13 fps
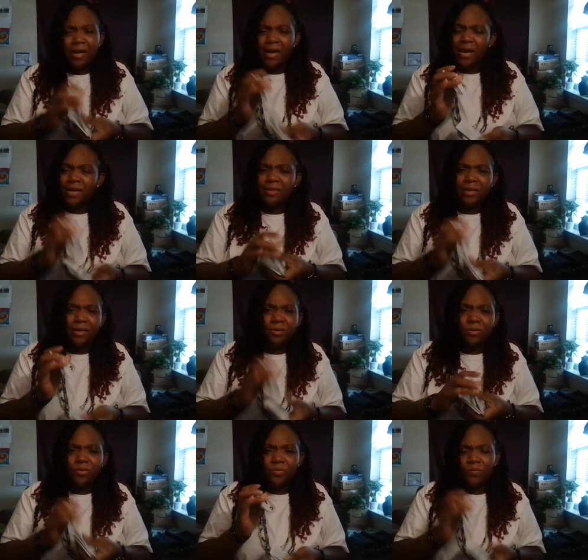I
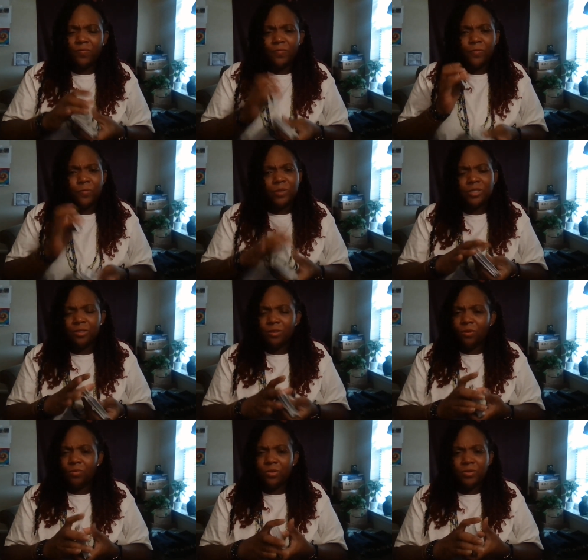thank you for wishing
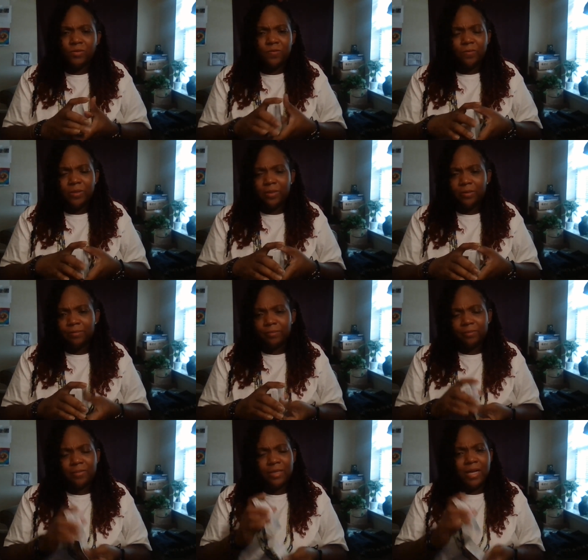the worst for me.
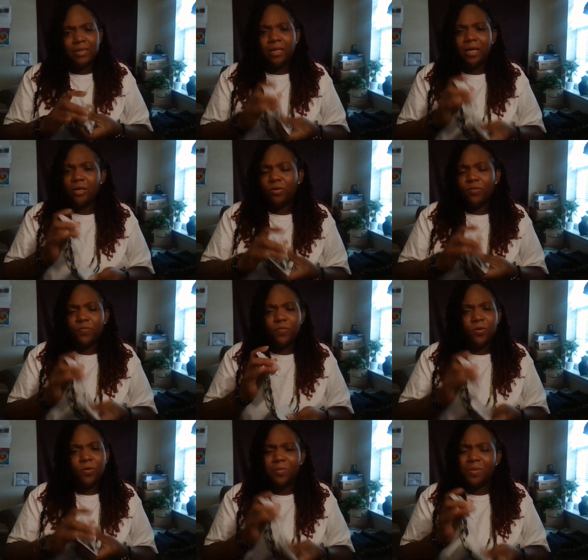I thank you for
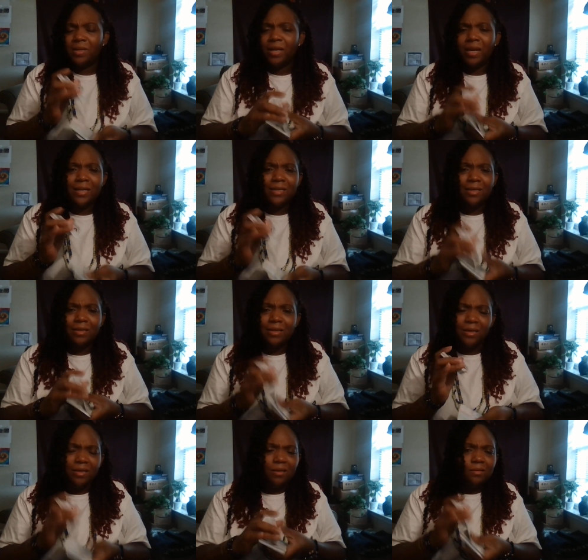hoping that I didn't
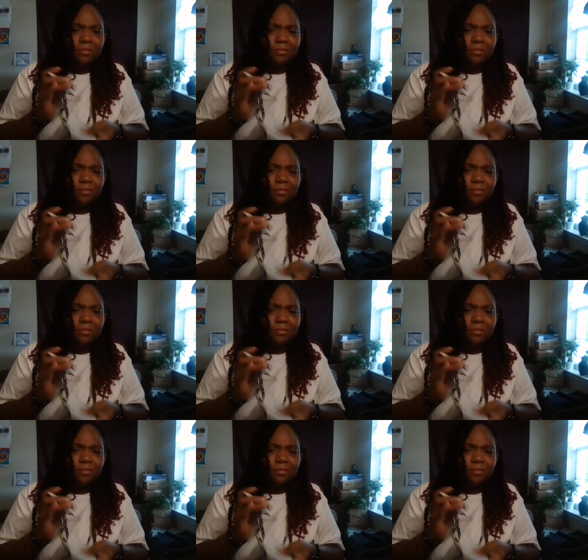eat.